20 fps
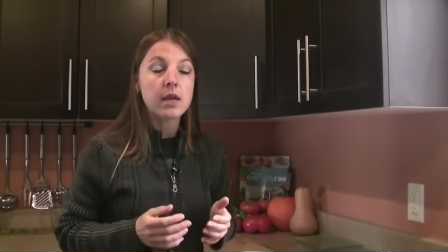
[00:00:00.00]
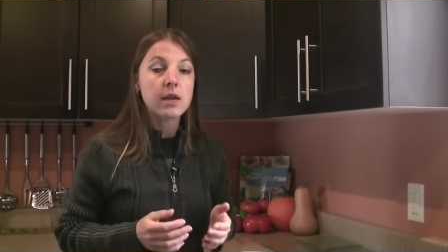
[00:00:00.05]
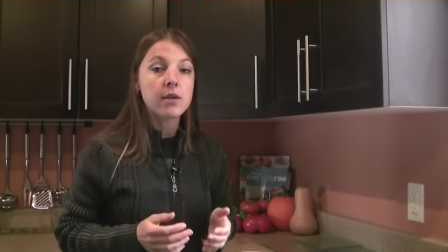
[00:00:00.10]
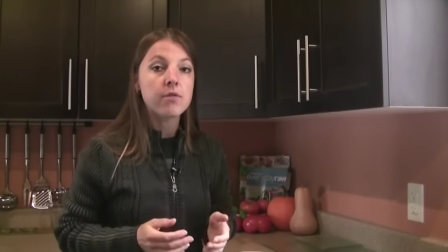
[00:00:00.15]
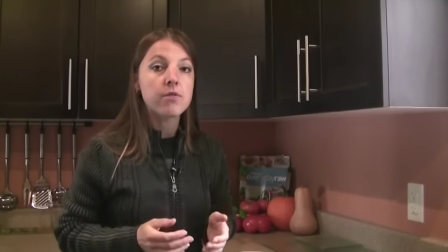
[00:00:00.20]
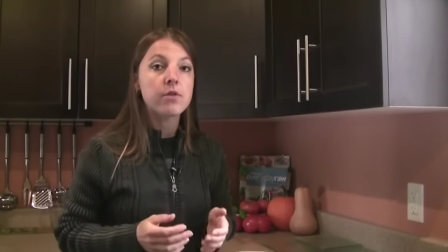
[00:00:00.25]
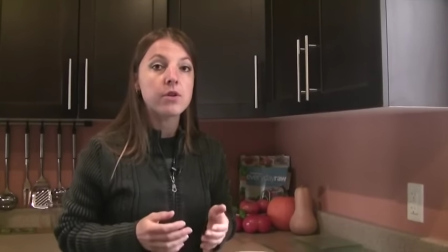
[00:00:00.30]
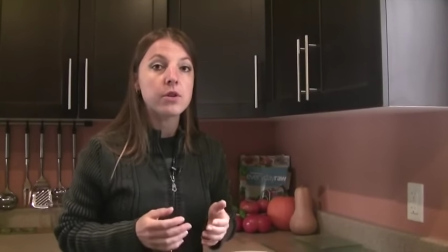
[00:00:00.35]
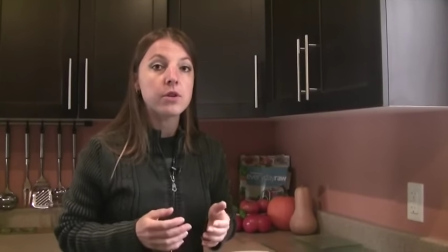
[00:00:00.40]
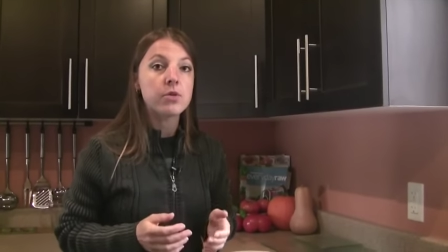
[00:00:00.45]

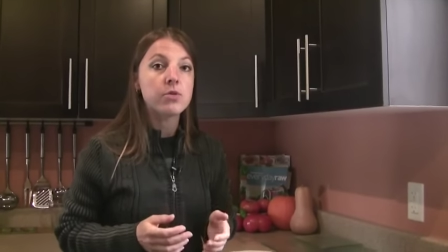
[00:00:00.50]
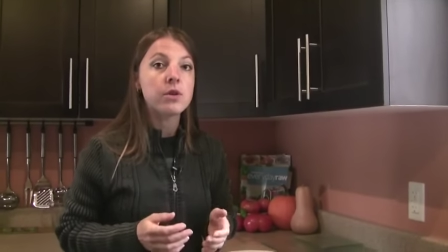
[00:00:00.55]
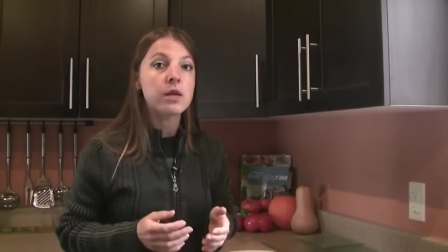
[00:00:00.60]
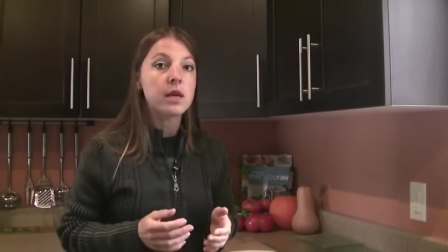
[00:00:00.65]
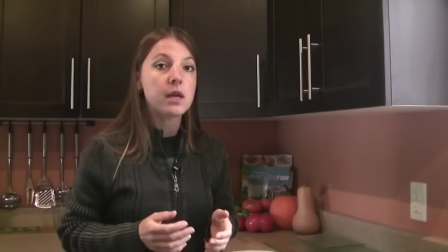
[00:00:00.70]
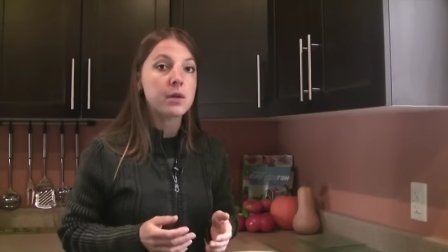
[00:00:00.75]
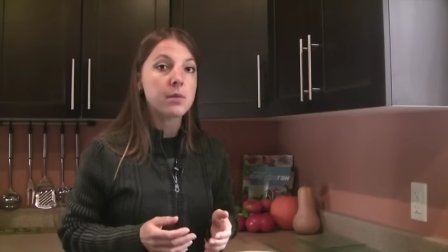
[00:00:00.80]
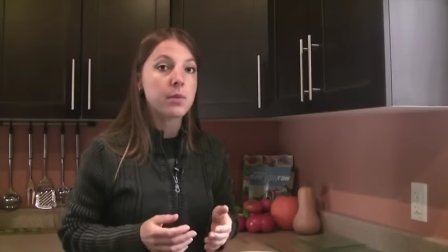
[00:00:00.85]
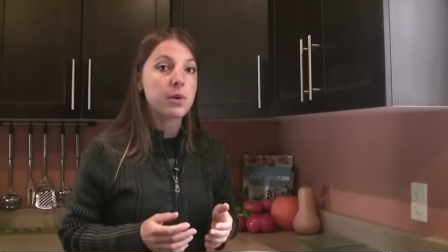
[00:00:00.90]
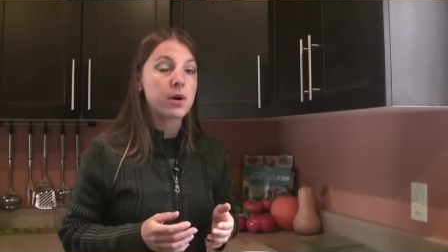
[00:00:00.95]
if you
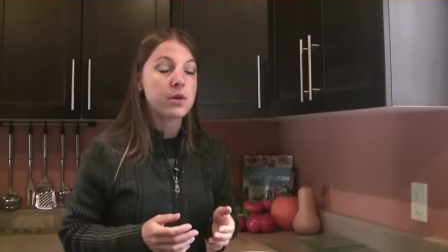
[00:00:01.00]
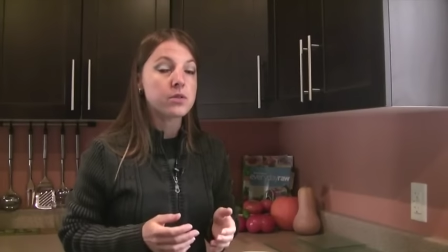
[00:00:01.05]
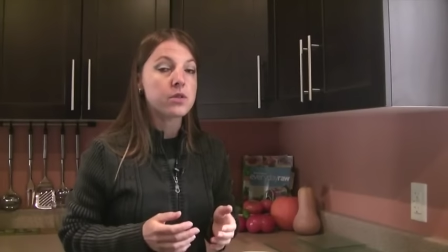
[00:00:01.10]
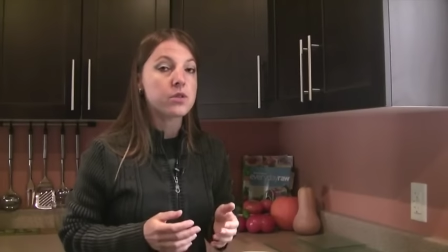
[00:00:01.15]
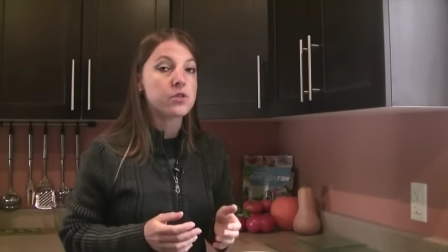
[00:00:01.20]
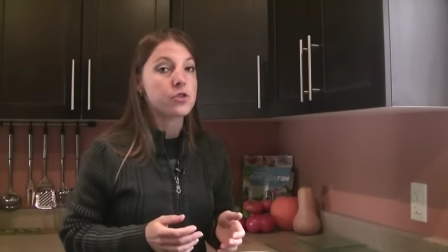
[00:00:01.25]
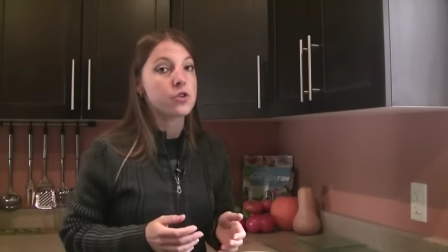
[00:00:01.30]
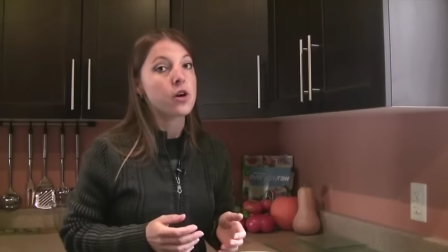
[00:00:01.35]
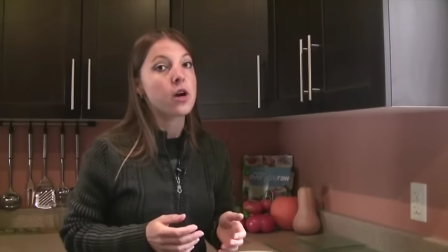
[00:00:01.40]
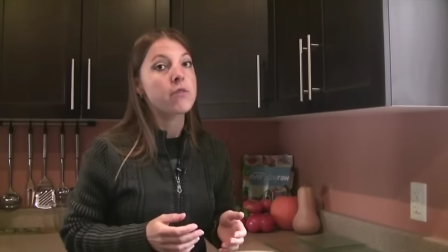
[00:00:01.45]
heat
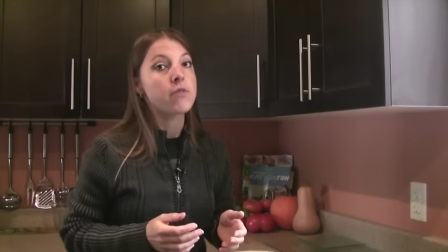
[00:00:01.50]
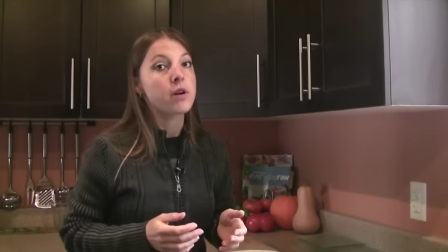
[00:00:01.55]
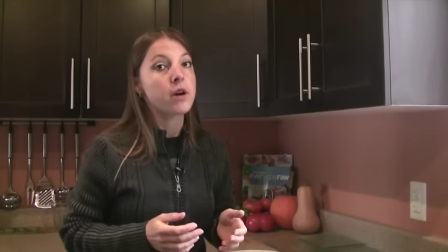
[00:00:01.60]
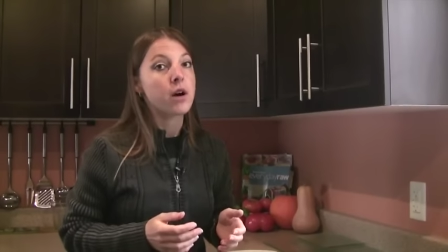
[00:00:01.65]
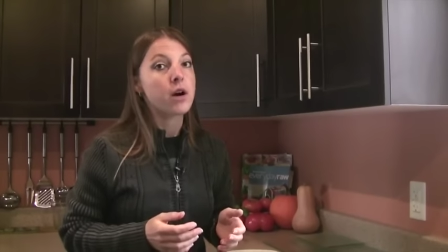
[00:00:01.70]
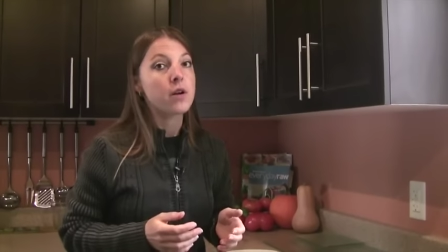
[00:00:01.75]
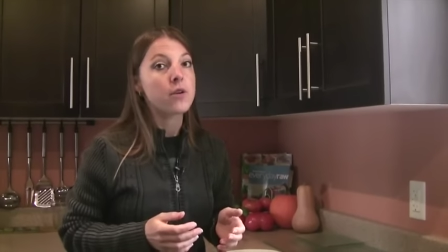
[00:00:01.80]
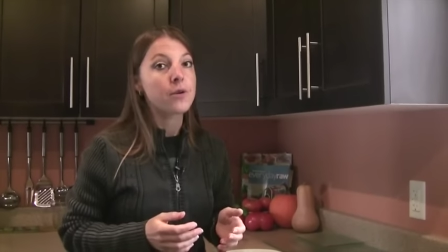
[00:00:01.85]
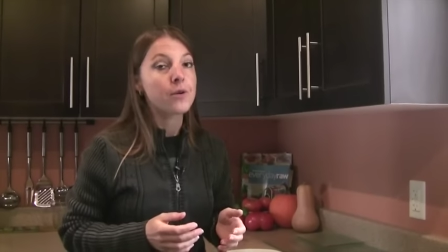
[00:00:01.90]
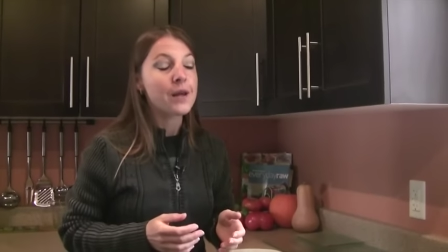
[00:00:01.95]
process your
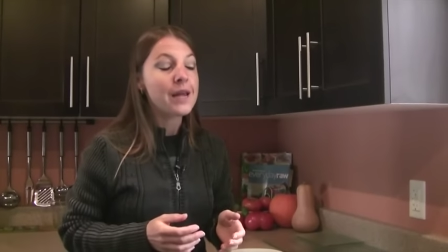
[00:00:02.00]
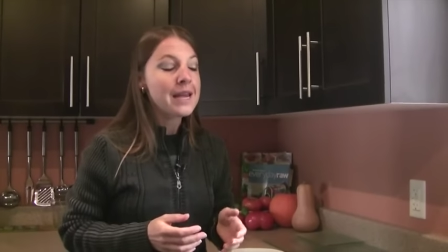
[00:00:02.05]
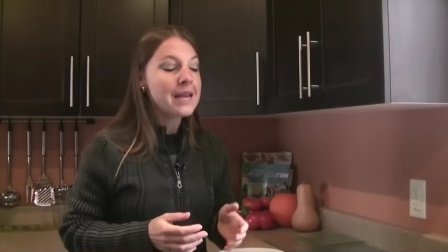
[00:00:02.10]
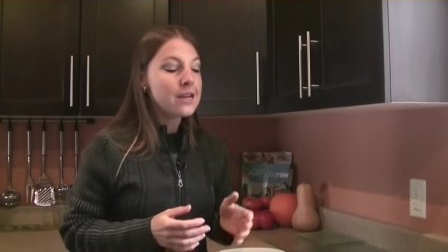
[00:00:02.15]
avocado.